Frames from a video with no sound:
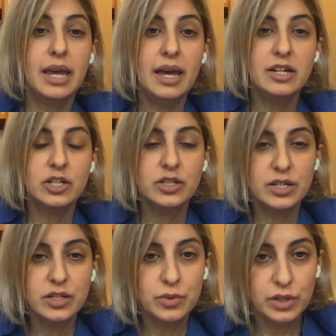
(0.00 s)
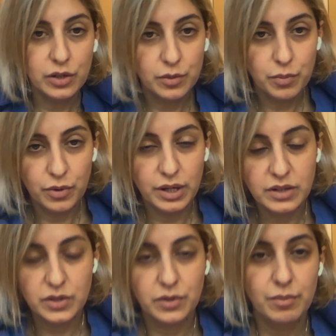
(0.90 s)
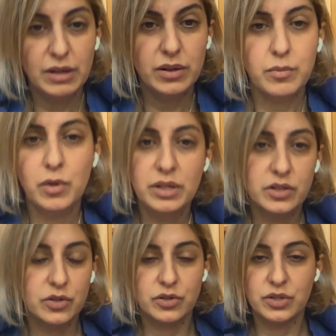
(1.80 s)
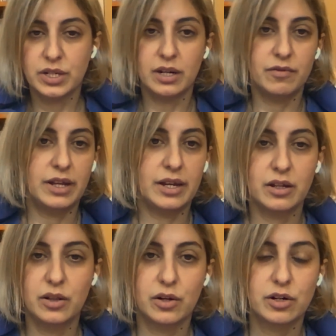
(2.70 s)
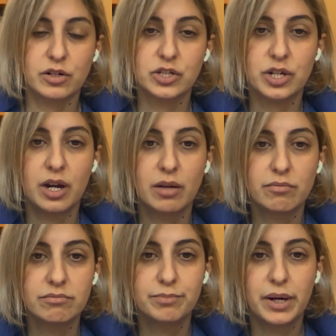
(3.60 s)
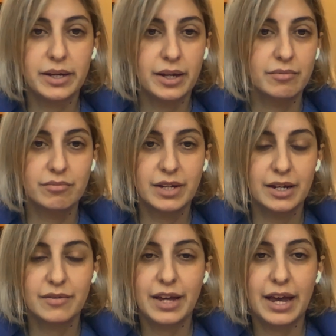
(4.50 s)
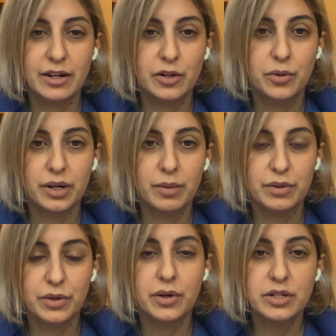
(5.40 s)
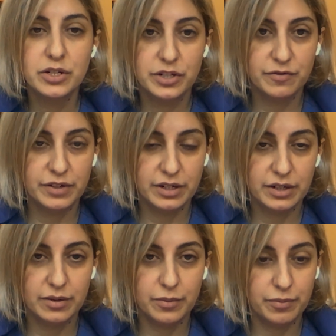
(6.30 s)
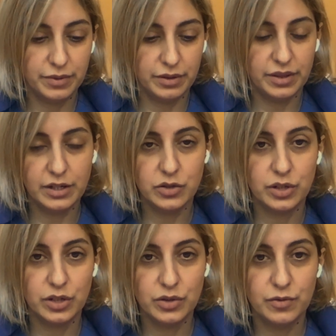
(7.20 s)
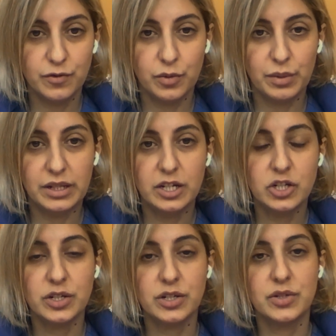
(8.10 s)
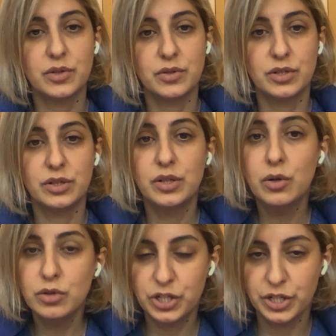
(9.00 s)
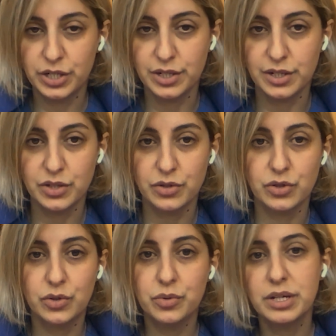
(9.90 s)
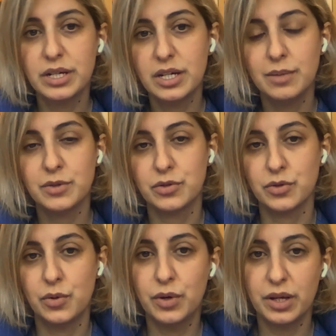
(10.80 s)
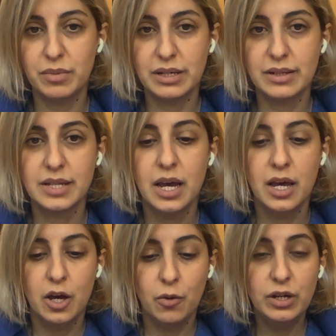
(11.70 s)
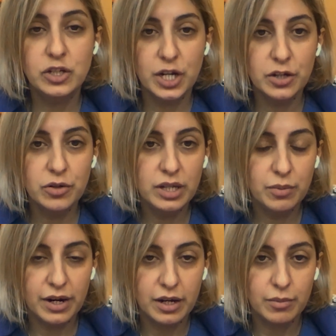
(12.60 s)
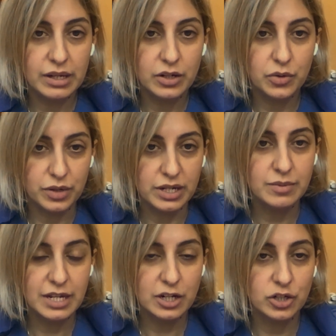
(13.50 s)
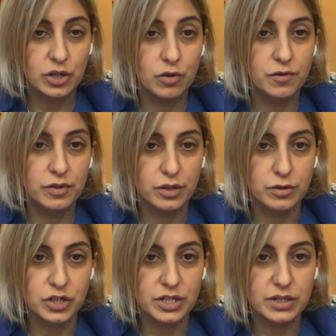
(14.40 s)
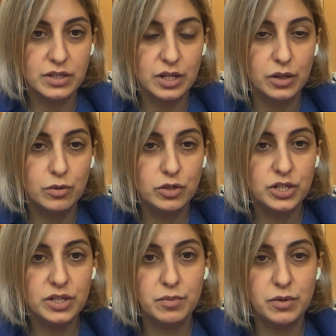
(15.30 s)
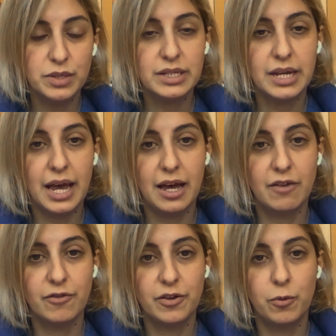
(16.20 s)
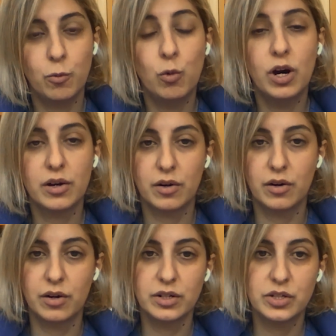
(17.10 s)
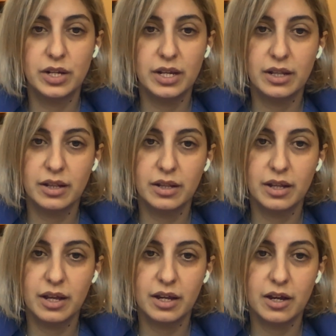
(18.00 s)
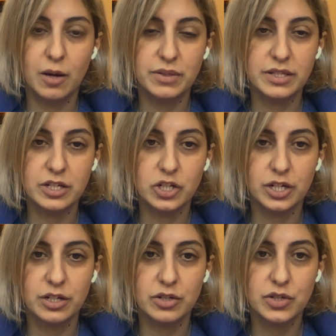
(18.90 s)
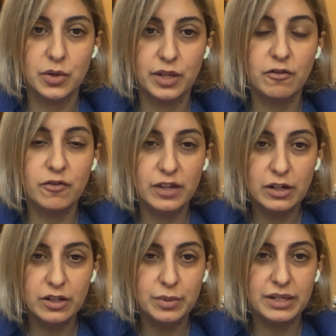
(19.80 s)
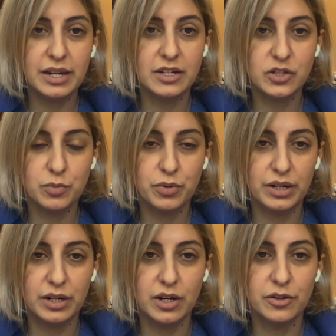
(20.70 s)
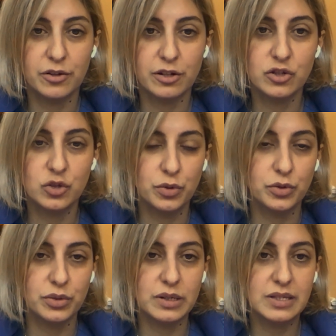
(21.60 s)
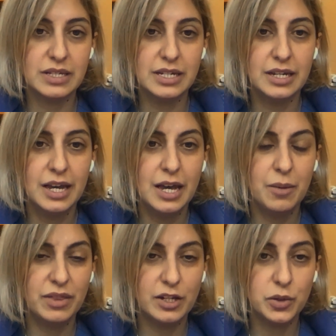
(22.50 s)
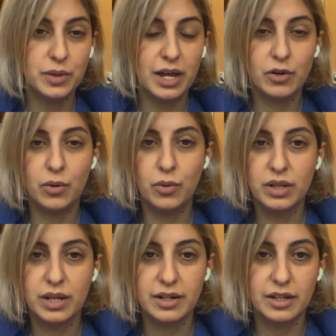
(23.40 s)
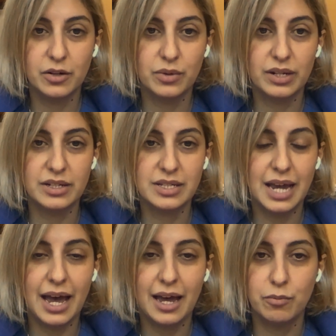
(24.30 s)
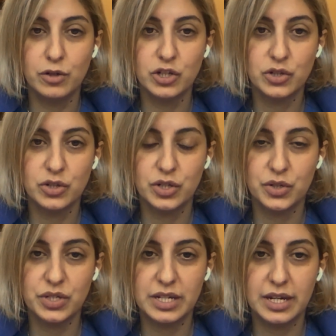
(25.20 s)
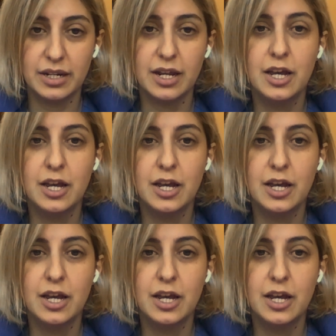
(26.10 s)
Yeah, that's a really good point. So emollients are just kind of like a large bucket kind of category, but there are different things you can formulation. So there's lotions, there's creams, there's ointments. We generally recommend creams actually over lotions. Lotions mostly have water in the composition, so they feel a little bit nicer putting on. They're not super greasy, but they don't have a whole lot of the ingredients to add moisture to your skin.